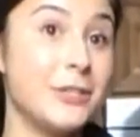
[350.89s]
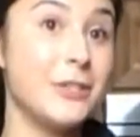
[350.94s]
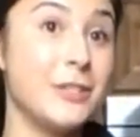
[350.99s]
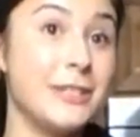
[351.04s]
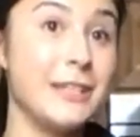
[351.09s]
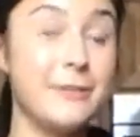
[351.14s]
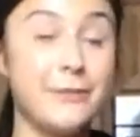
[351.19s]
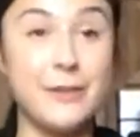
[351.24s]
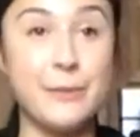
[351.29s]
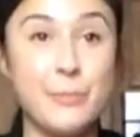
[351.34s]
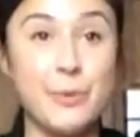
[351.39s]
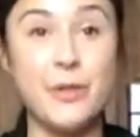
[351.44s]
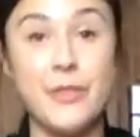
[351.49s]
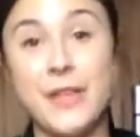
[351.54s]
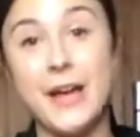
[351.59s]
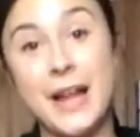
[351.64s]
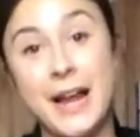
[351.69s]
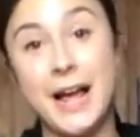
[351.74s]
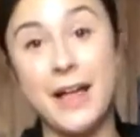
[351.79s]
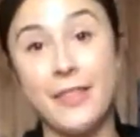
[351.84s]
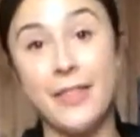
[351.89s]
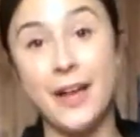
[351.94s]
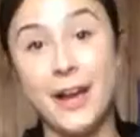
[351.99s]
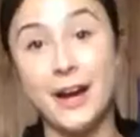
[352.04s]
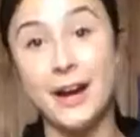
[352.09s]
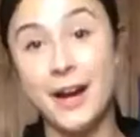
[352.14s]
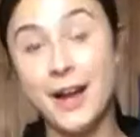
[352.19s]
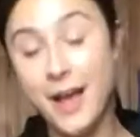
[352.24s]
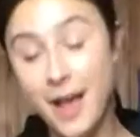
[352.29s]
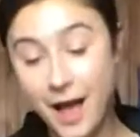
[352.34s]
you could definitely put that on
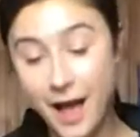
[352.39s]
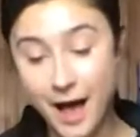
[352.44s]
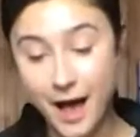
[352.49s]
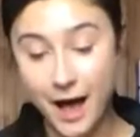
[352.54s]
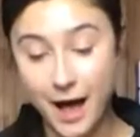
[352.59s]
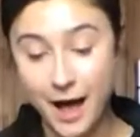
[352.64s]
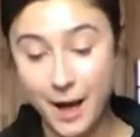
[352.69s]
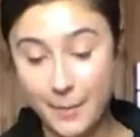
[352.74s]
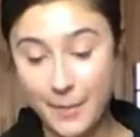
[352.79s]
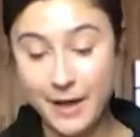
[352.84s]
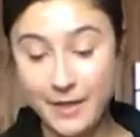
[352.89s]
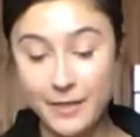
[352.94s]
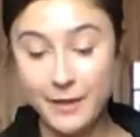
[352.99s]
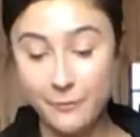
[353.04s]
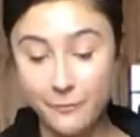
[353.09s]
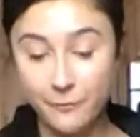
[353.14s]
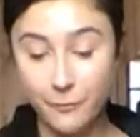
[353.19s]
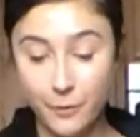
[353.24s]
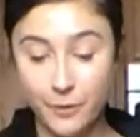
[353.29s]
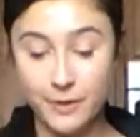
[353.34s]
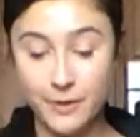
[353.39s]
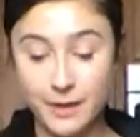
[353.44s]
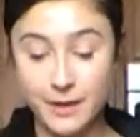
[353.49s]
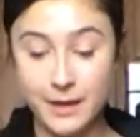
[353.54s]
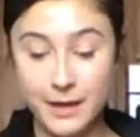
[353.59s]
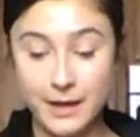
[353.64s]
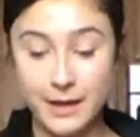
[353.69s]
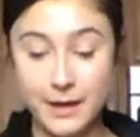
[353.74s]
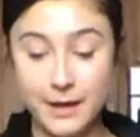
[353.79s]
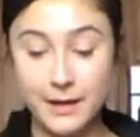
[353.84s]
there. And then for
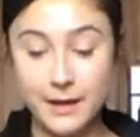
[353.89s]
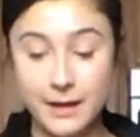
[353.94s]
the